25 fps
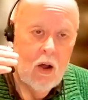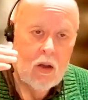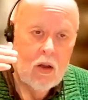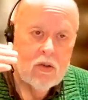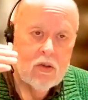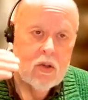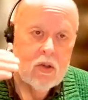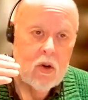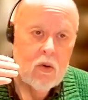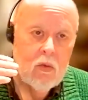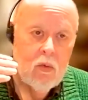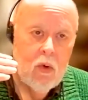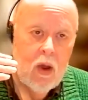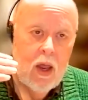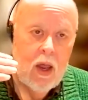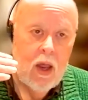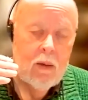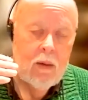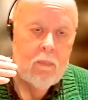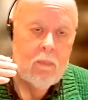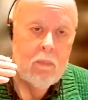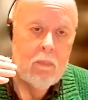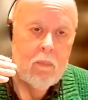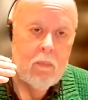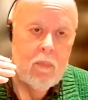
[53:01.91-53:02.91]
also
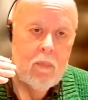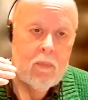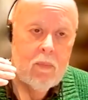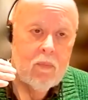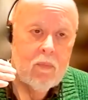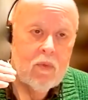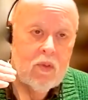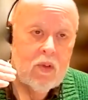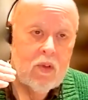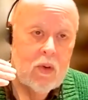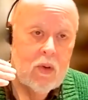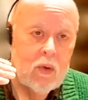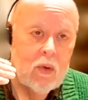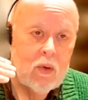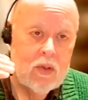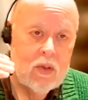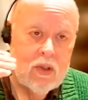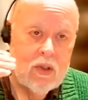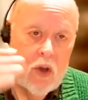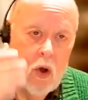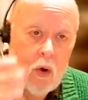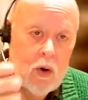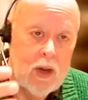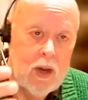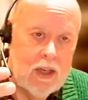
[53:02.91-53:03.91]
run to
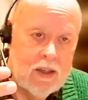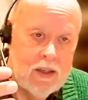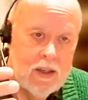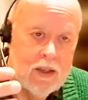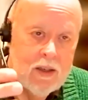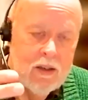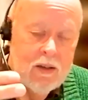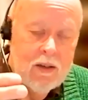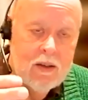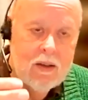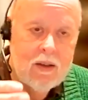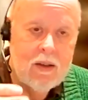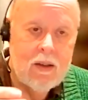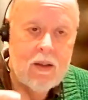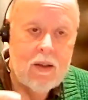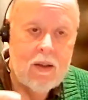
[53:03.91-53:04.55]
Stonington,